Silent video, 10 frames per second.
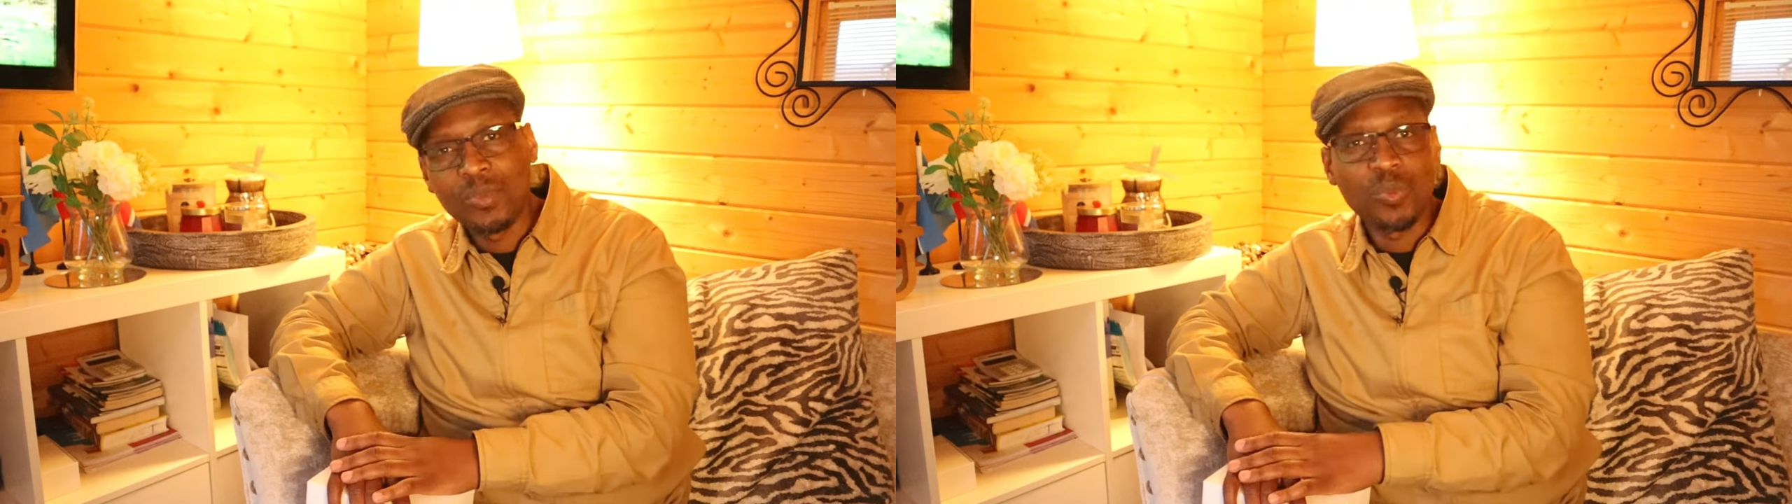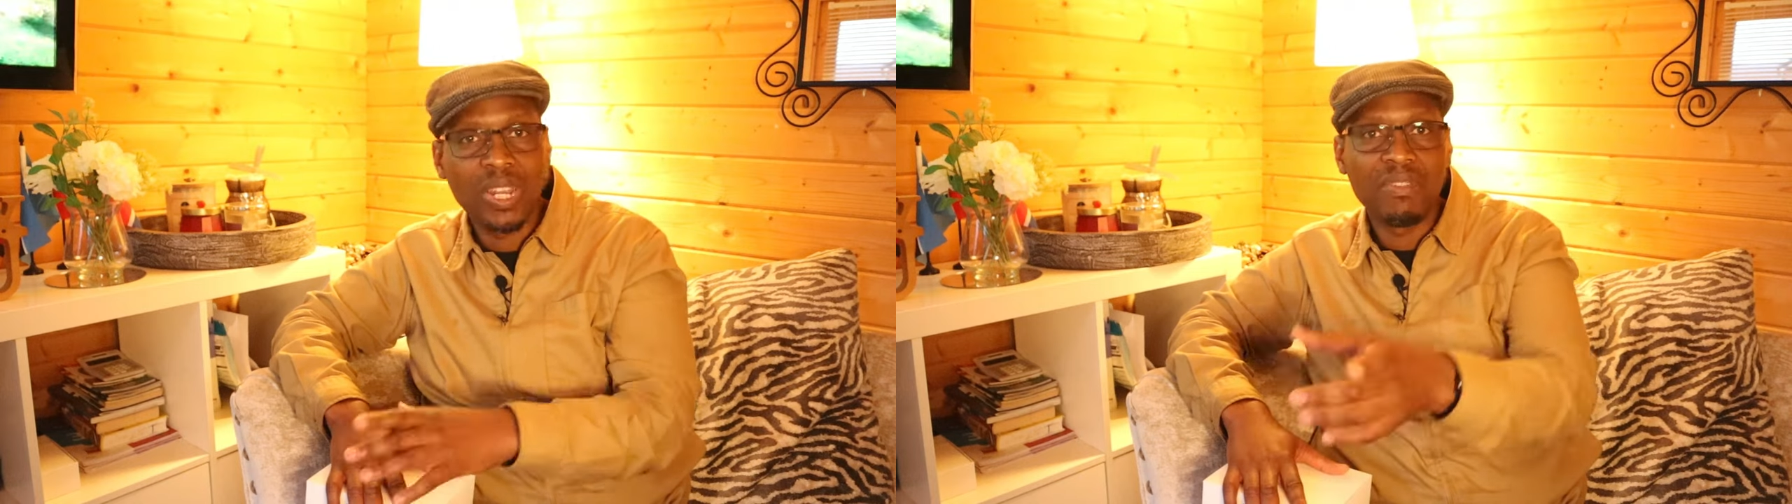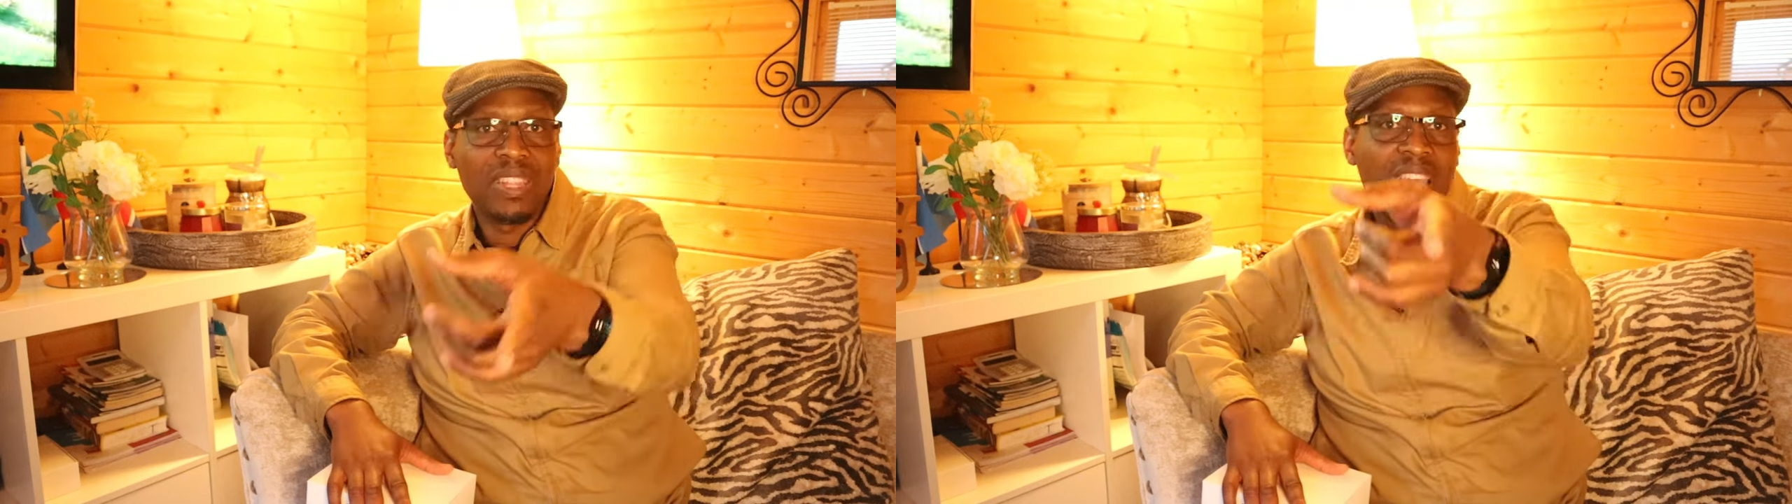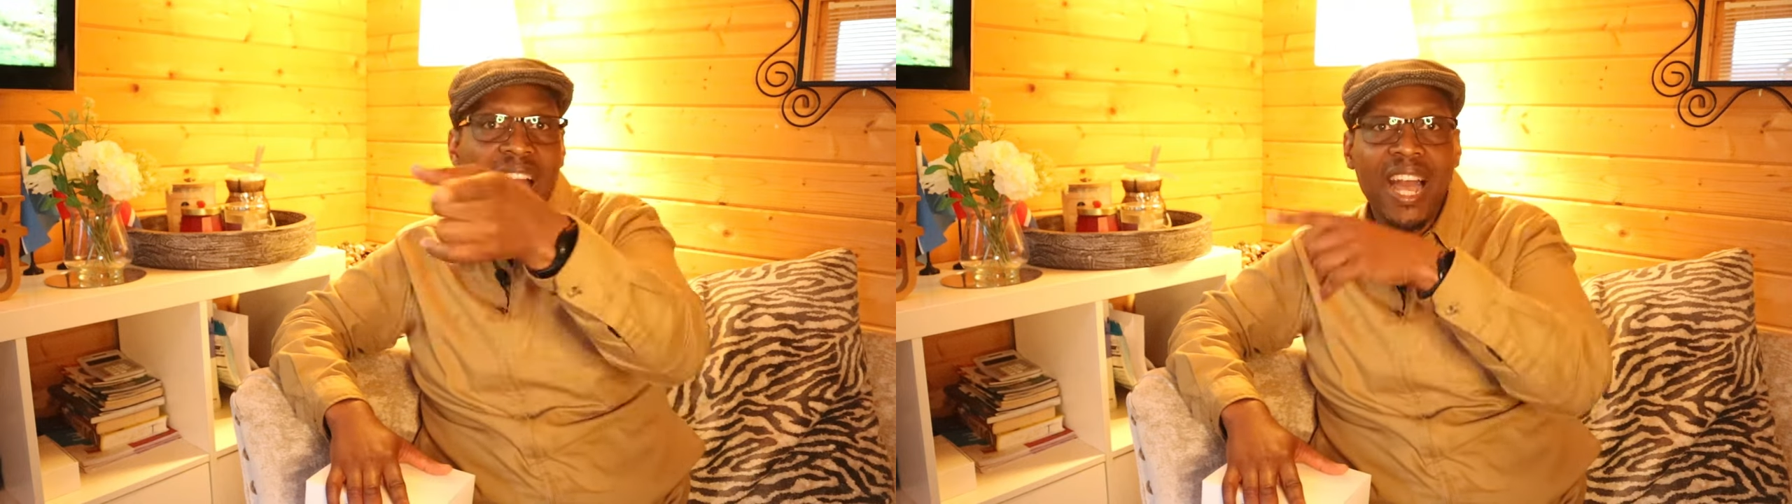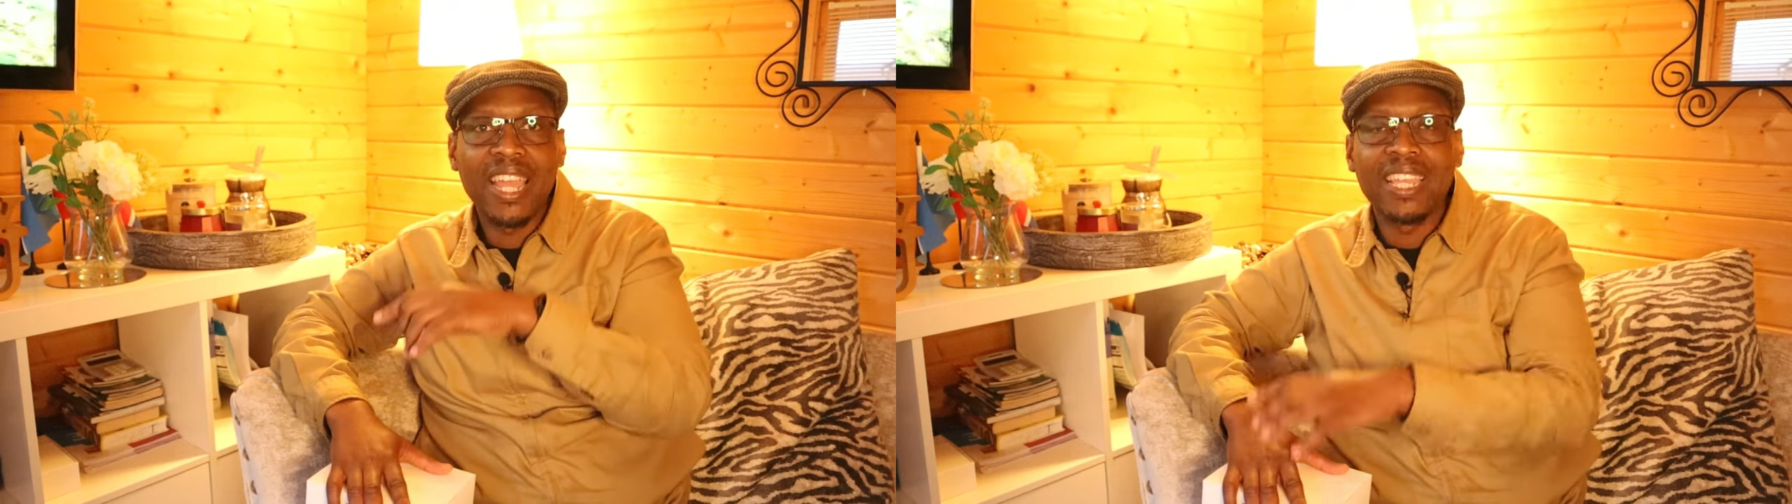whatever the
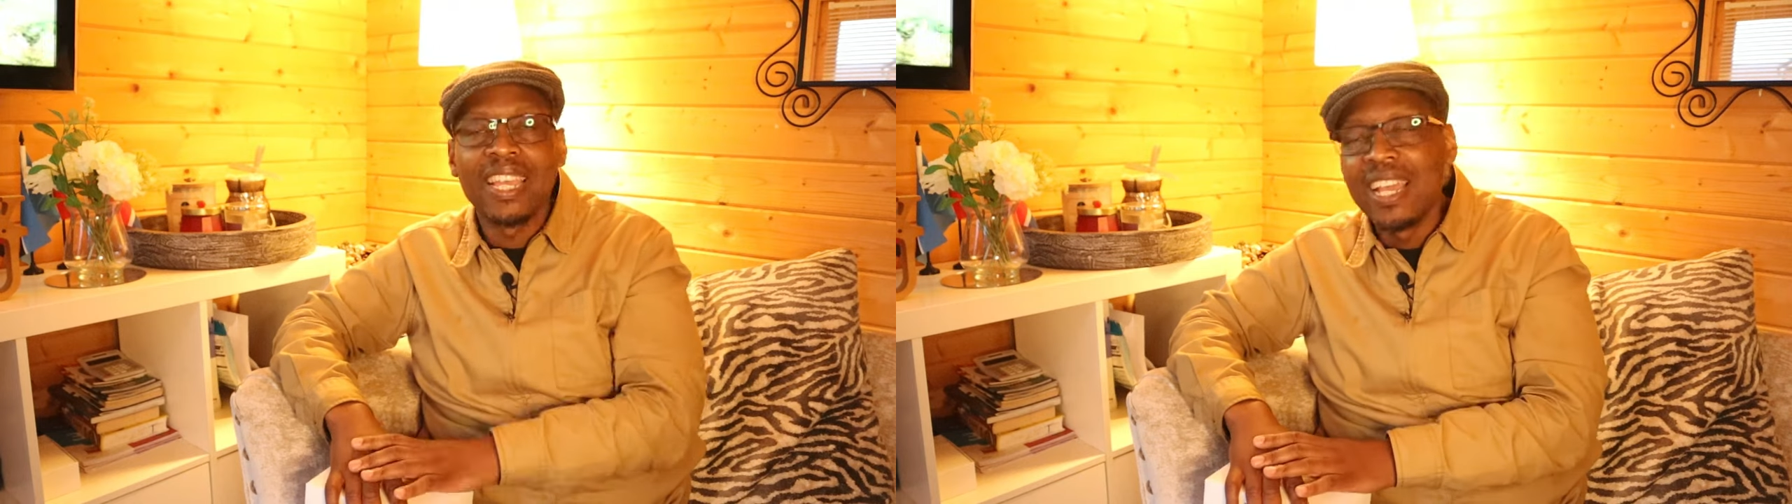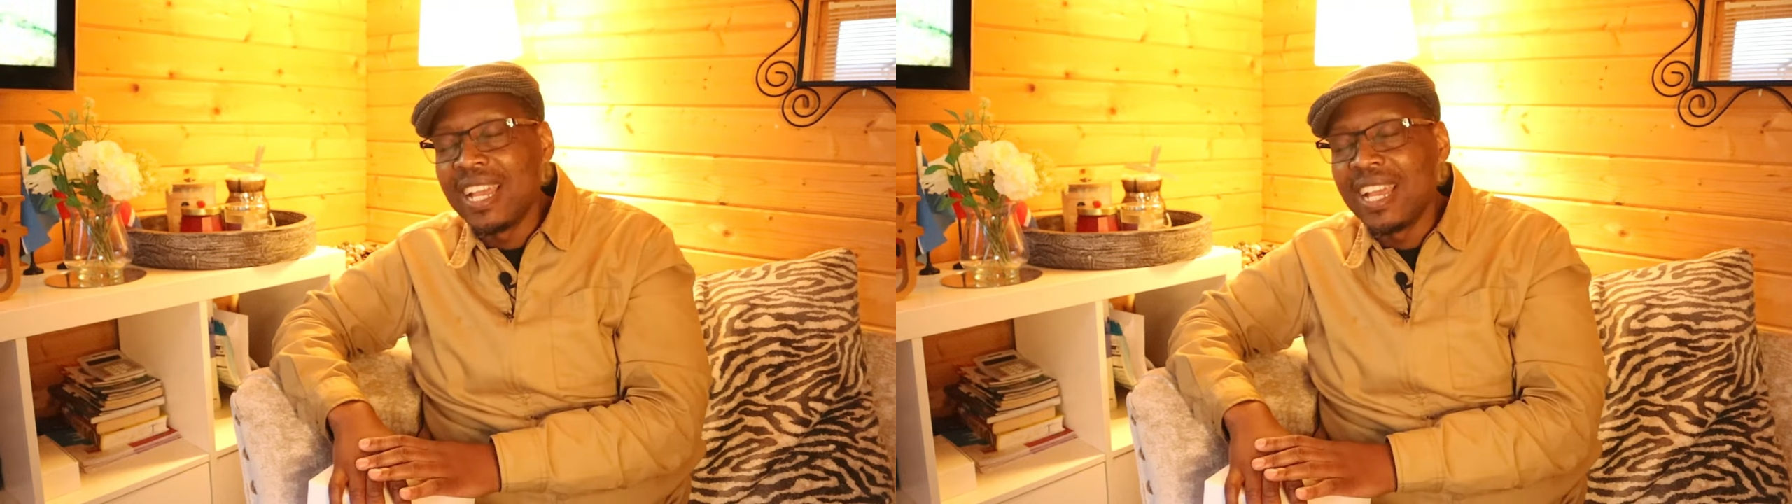eye,